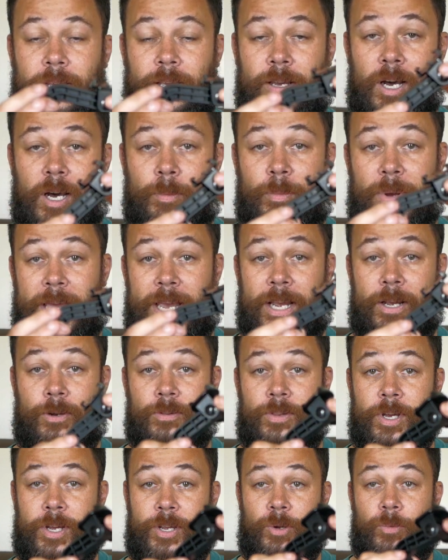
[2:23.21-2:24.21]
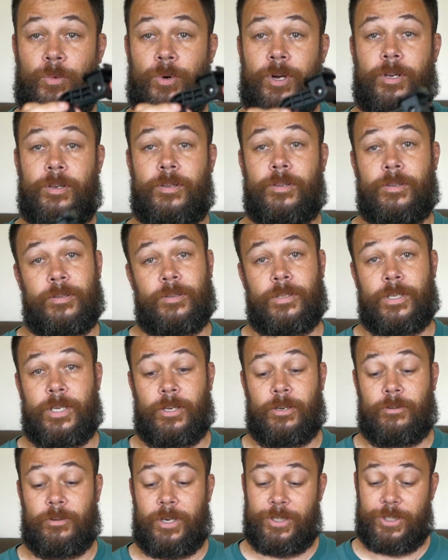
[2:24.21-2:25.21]
up angle that you want to
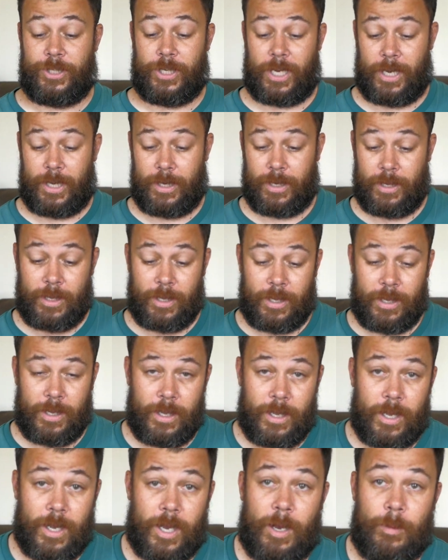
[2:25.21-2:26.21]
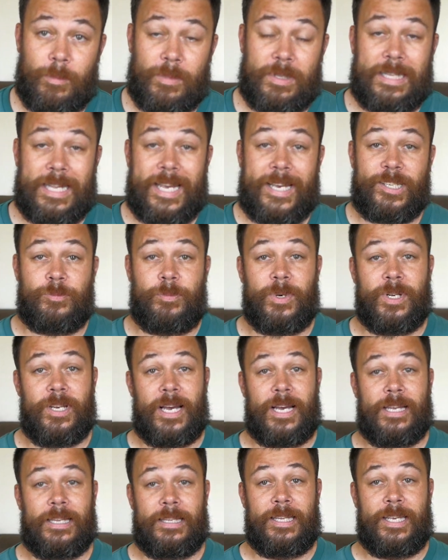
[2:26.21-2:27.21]
get a great shot. Last but
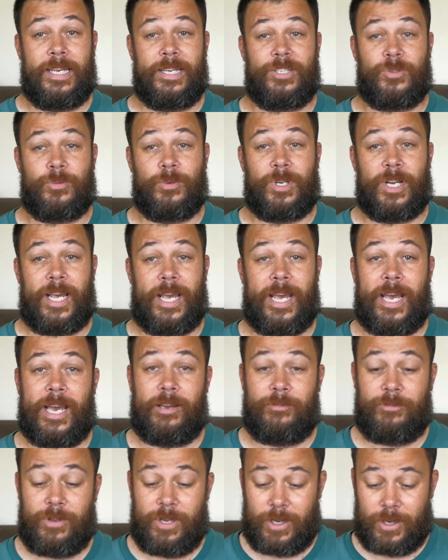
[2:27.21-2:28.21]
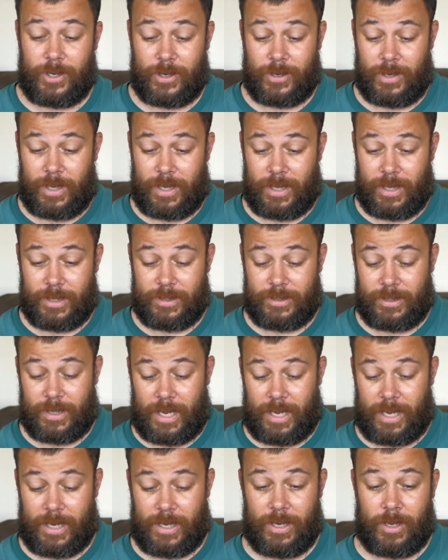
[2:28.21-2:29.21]
not least, what I have here is
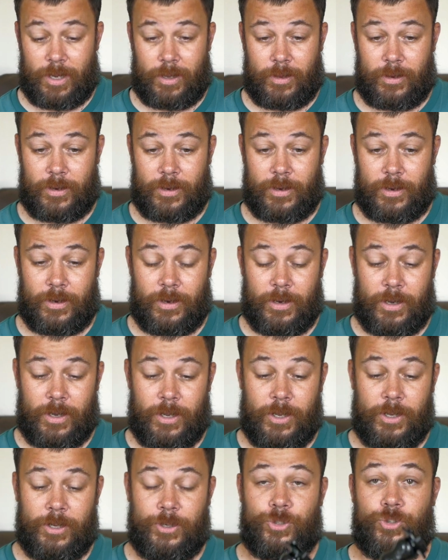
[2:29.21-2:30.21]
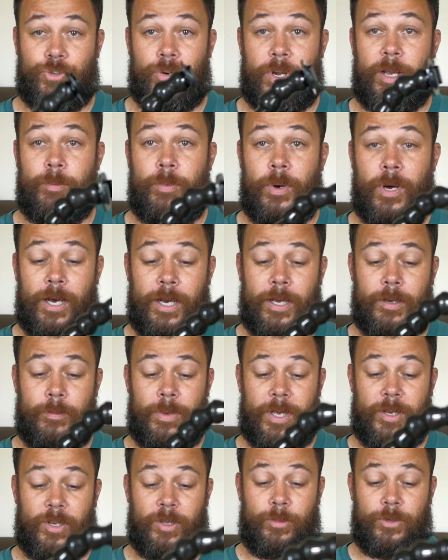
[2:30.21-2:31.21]
another tripod,
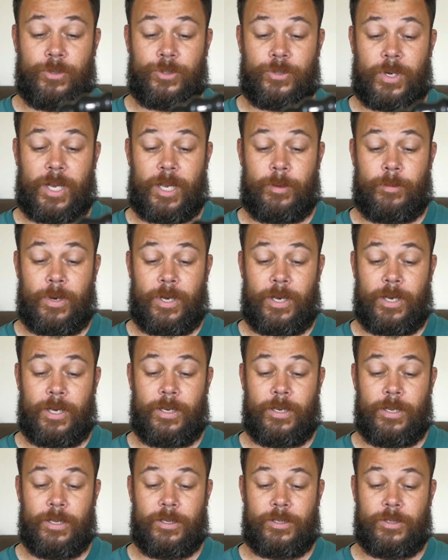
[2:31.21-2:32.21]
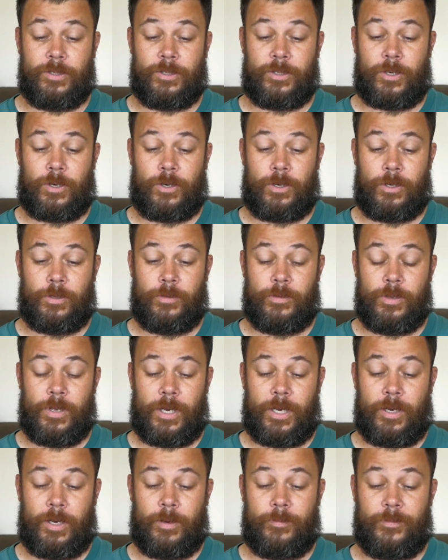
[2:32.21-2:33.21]
bendable tripod. This is called,
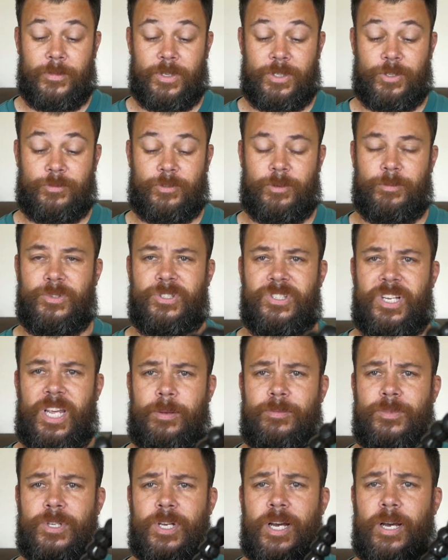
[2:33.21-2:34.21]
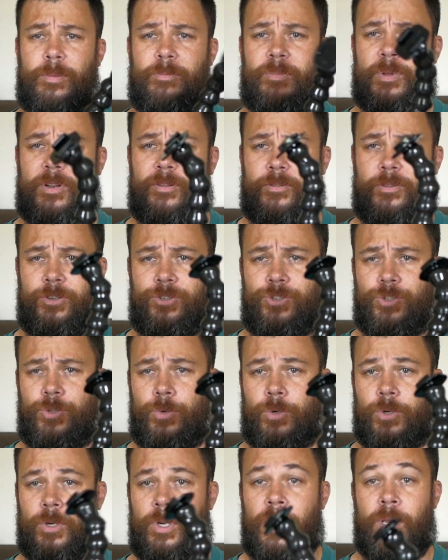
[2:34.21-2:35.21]
this is from Same Top, not really
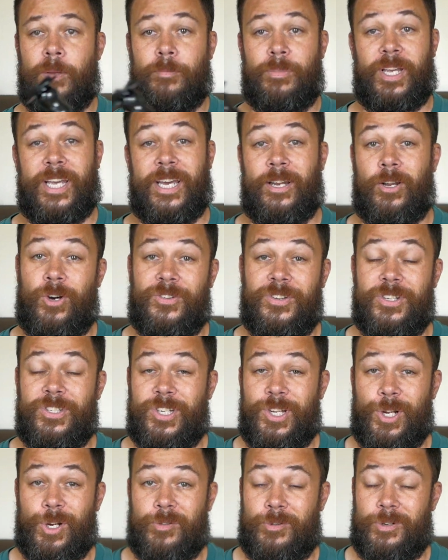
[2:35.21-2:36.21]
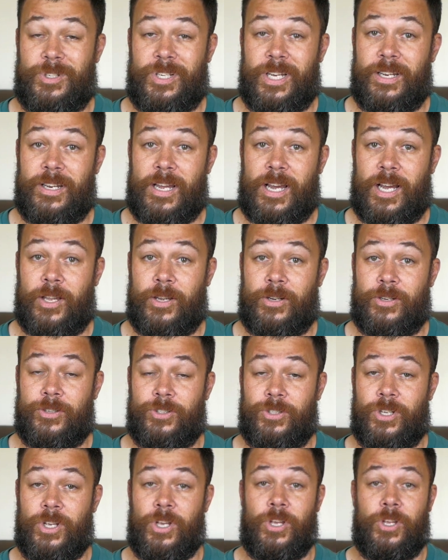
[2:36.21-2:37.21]
sure. But again, all this gear for
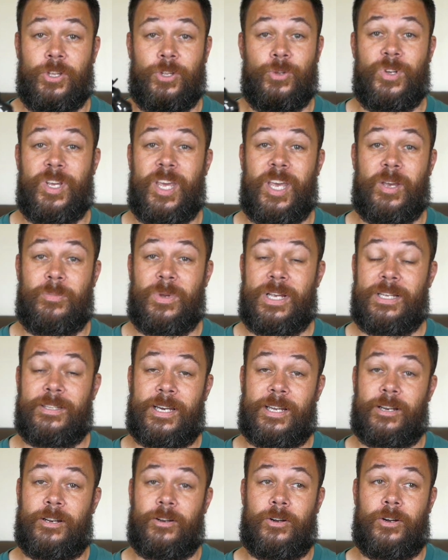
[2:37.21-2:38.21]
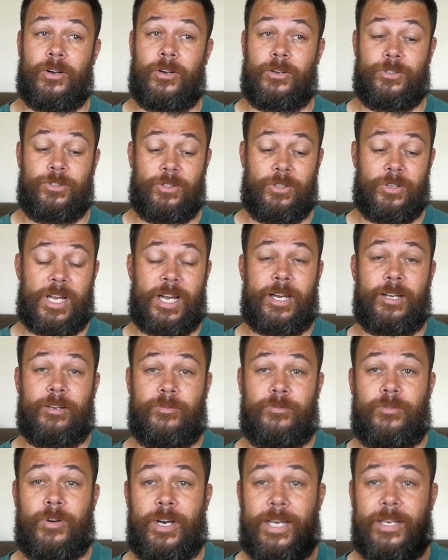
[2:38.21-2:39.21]
$10, you can't beat that at all because you're not going
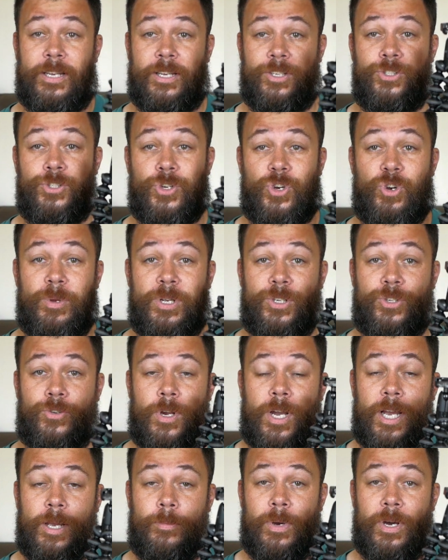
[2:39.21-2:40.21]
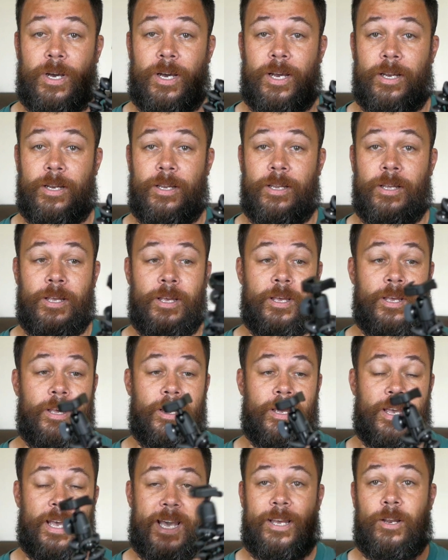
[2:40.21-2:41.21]
to find a Joby tripod
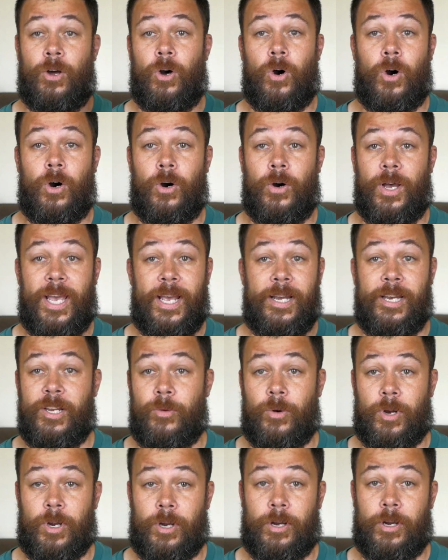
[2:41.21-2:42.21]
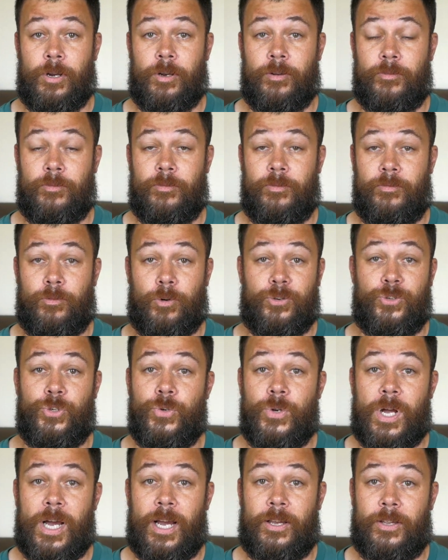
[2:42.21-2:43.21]
at all anywhere for
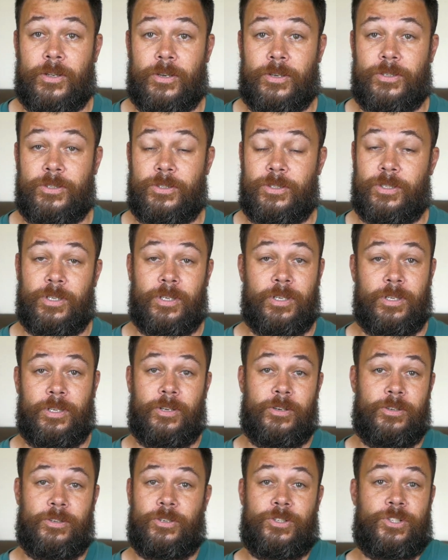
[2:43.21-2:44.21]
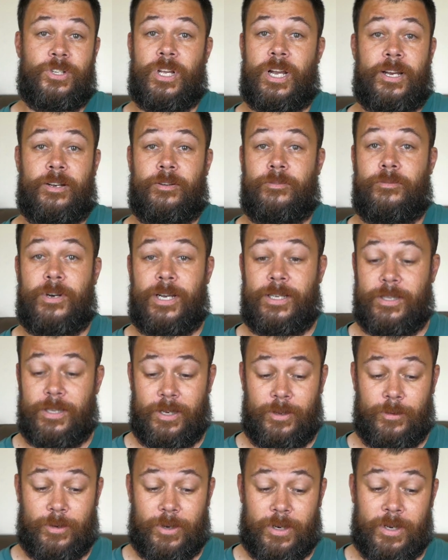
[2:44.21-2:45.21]
$2. You're just not going to find
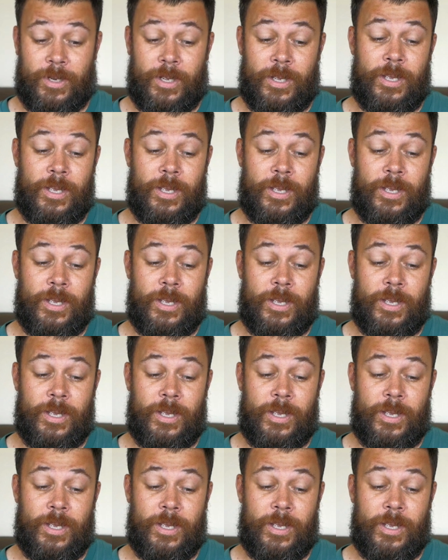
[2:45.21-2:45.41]
anywhere.